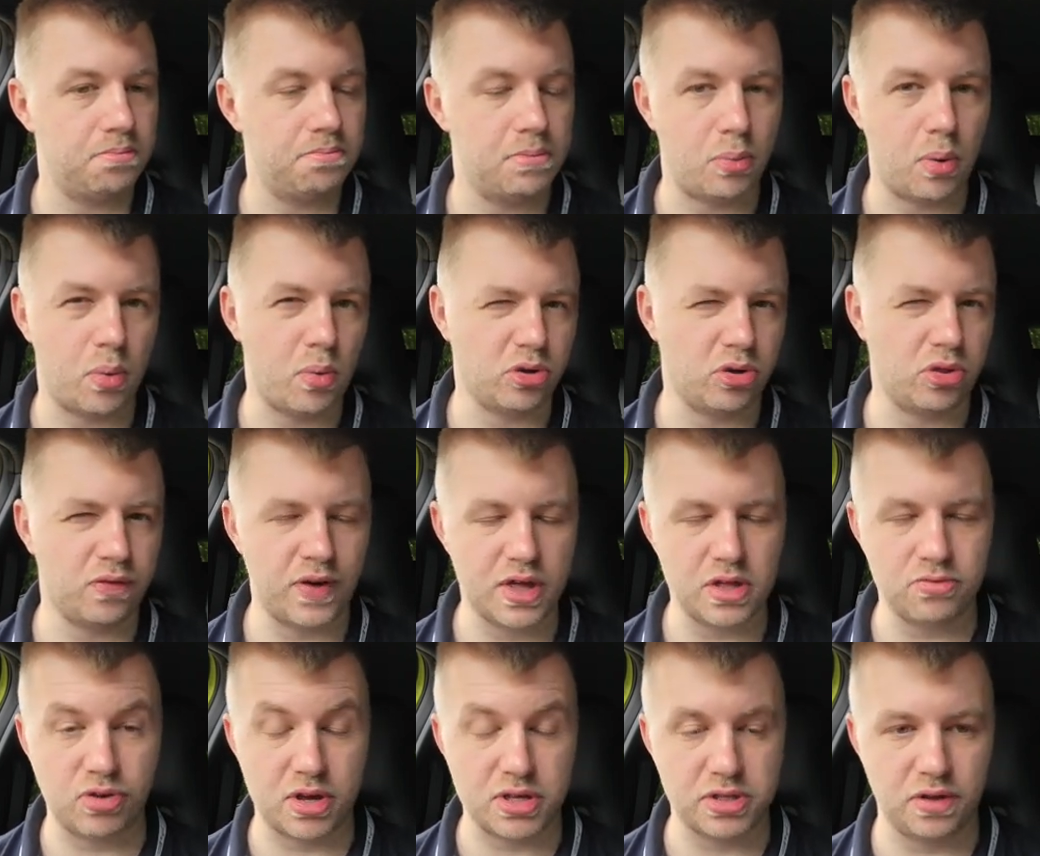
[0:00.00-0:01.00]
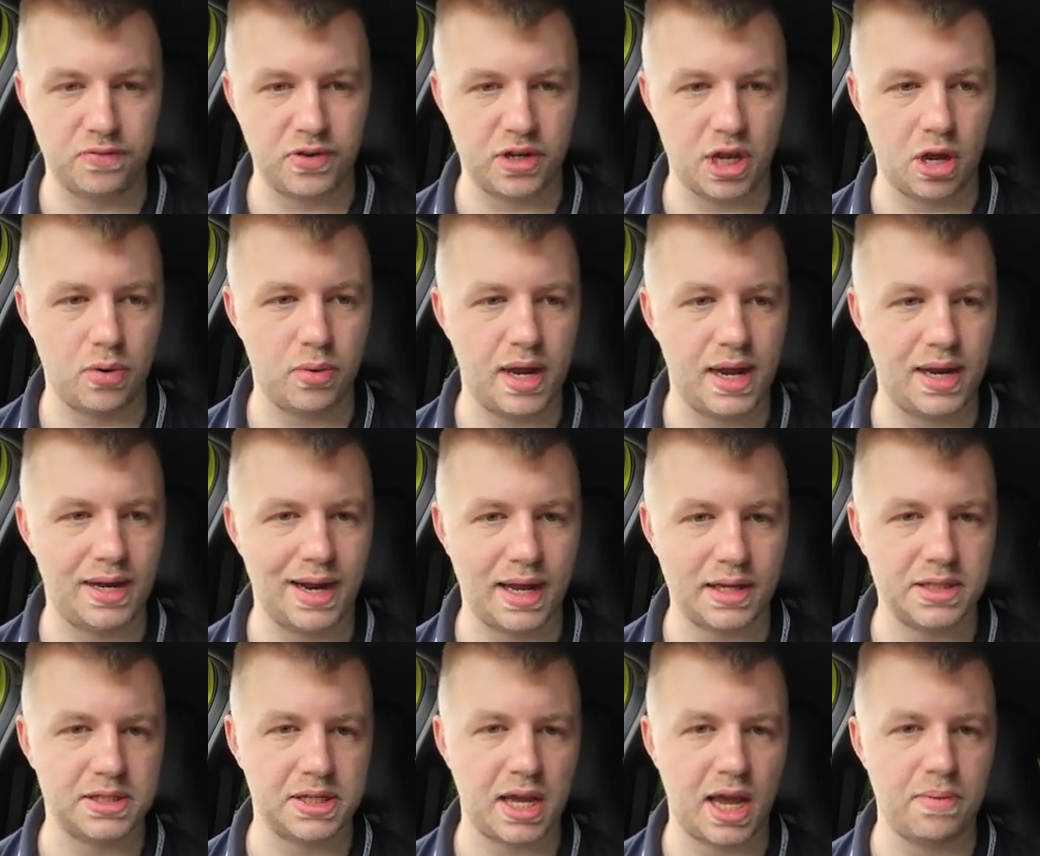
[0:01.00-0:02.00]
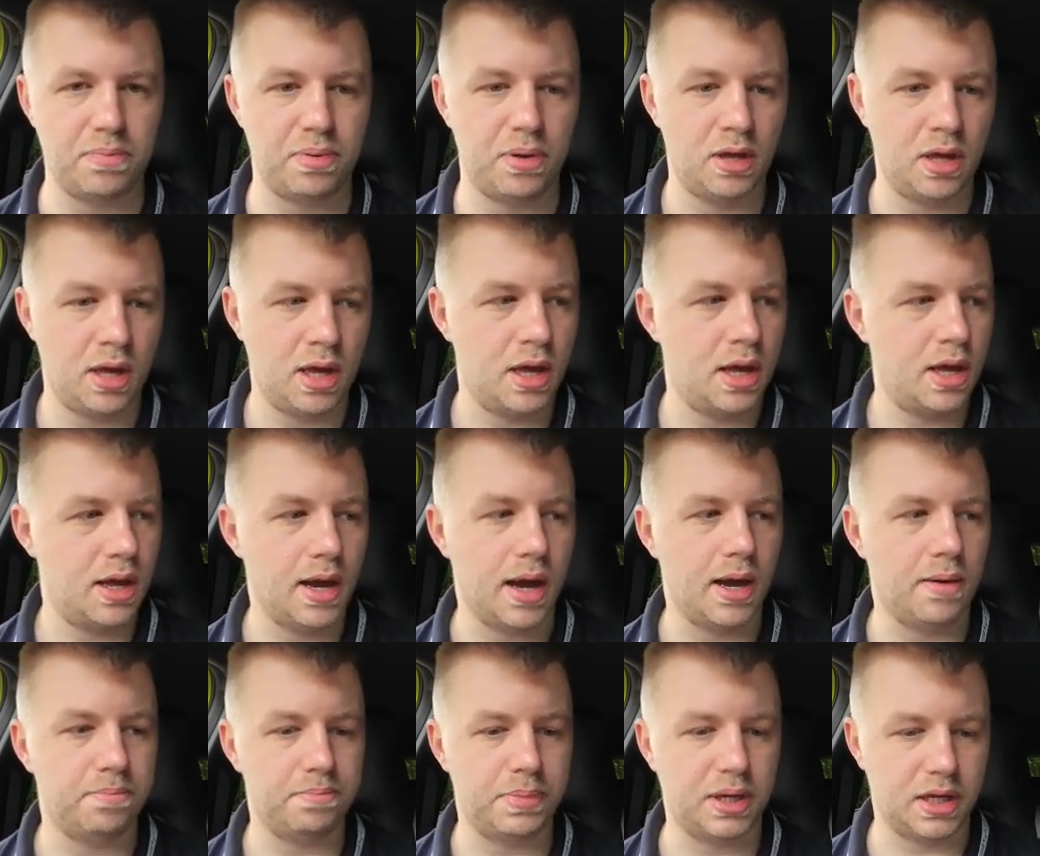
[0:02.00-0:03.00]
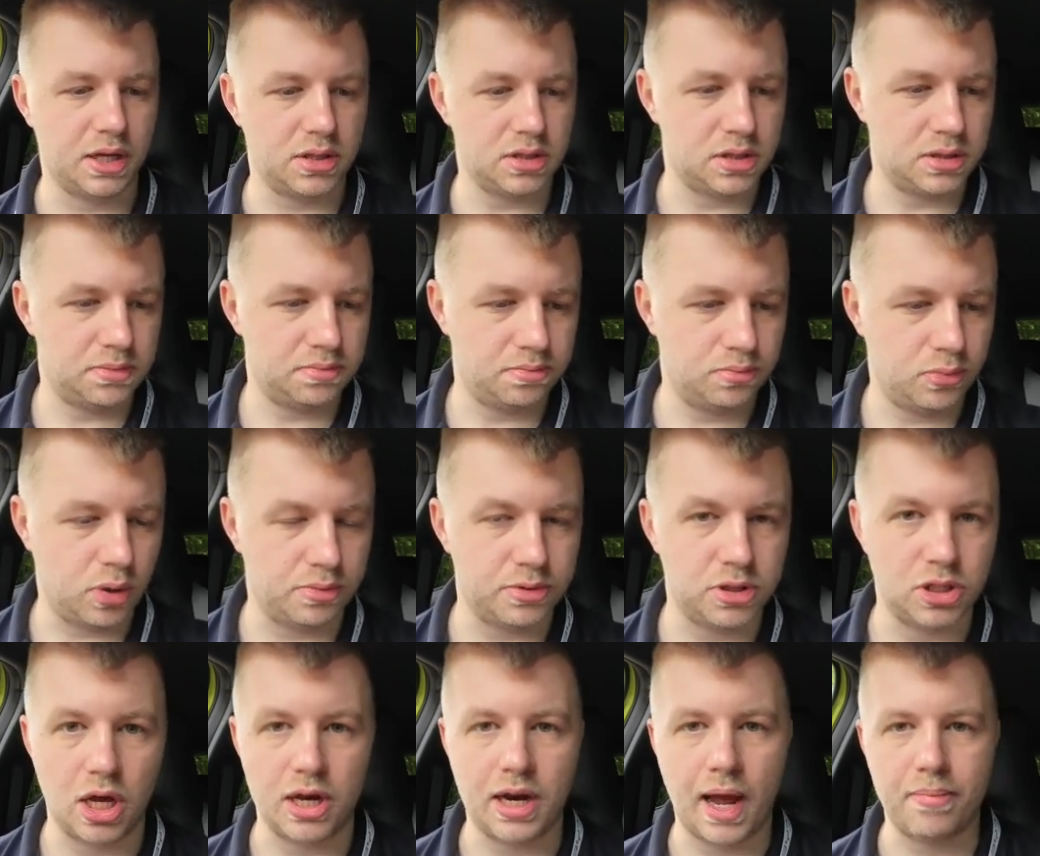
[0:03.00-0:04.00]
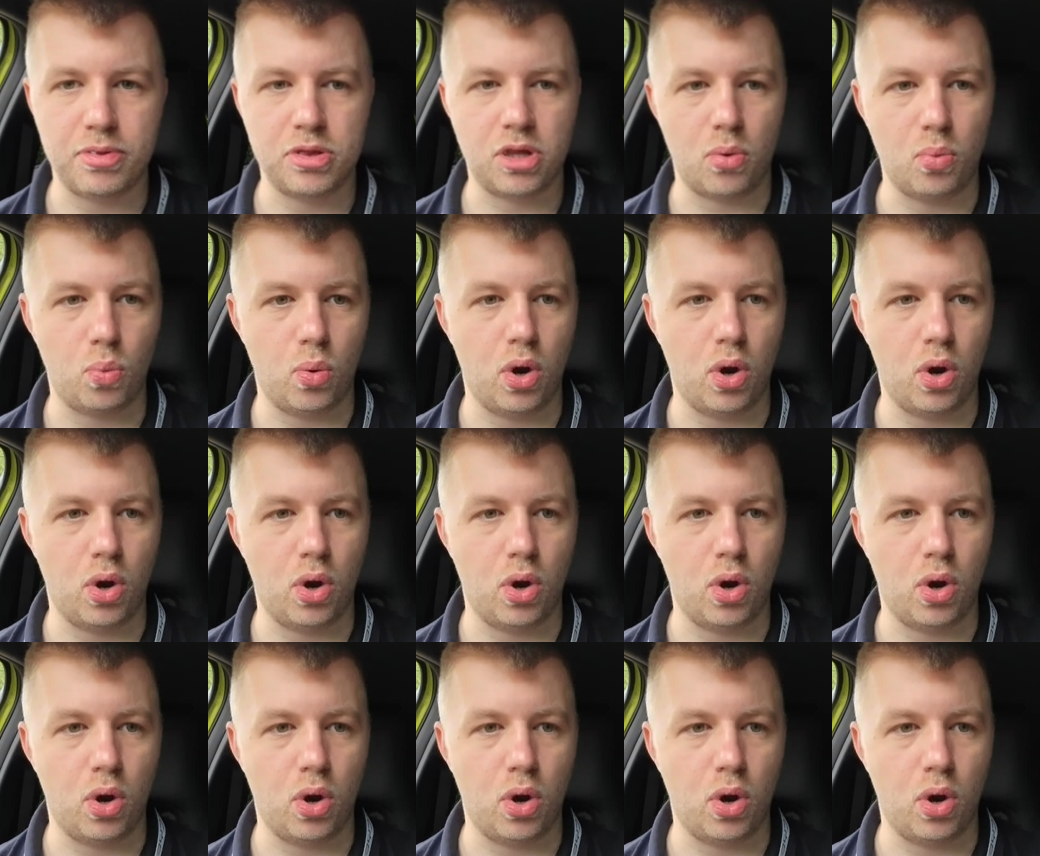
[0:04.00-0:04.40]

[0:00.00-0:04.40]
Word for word: But we will do the rest of the video in landscape, because, well, certain apps don't